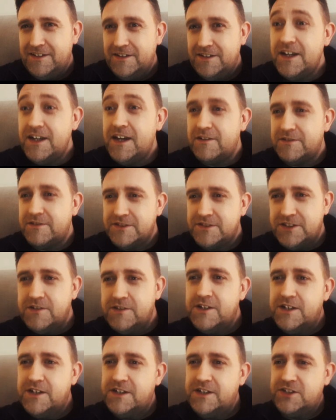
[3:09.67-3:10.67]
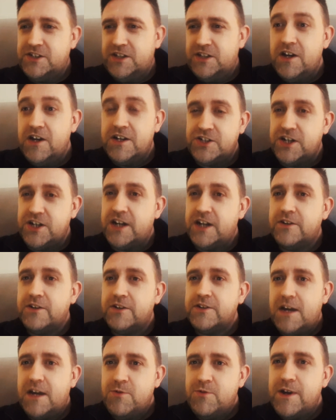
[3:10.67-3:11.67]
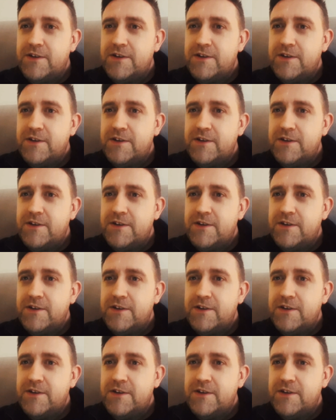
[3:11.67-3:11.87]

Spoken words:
Yeah, so her shadow came away